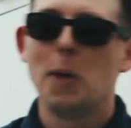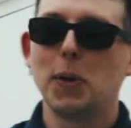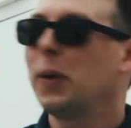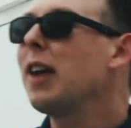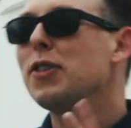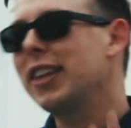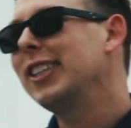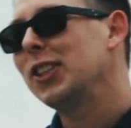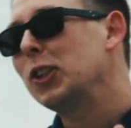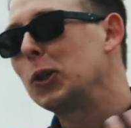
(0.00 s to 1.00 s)
But whatever they
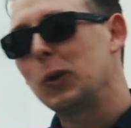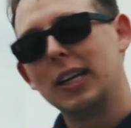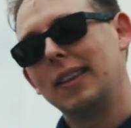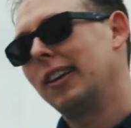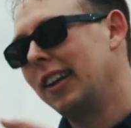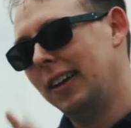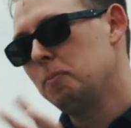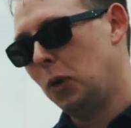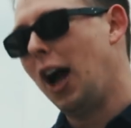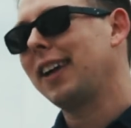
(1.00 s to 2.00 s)
do, they're going to
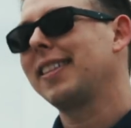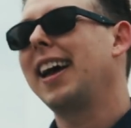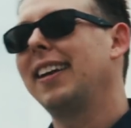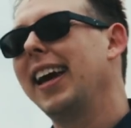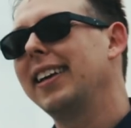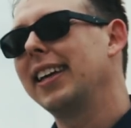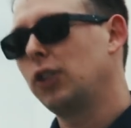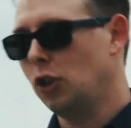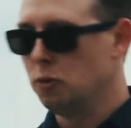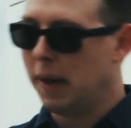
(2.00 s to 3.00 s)
block that light. And
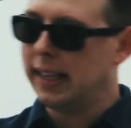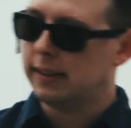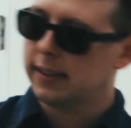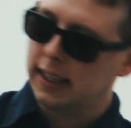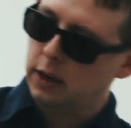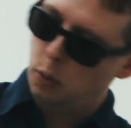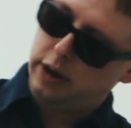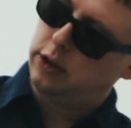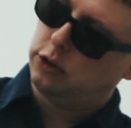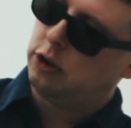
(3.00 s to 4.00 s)
so you might see one
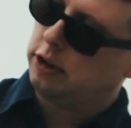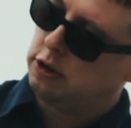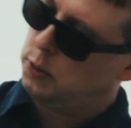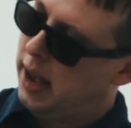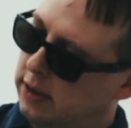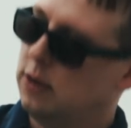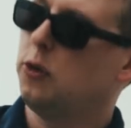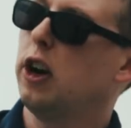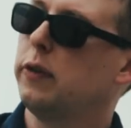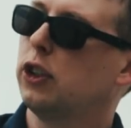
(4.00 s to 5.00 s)
of those structures pass in
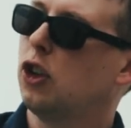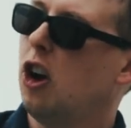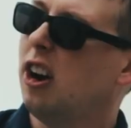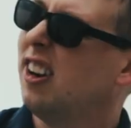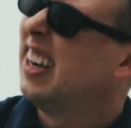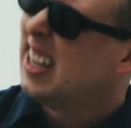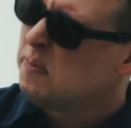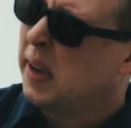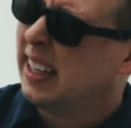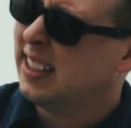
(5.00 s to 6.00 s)
front of a star,
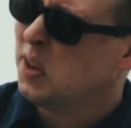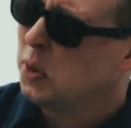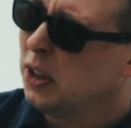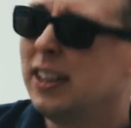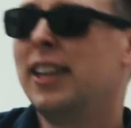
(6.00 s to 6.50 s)
make it dimmer.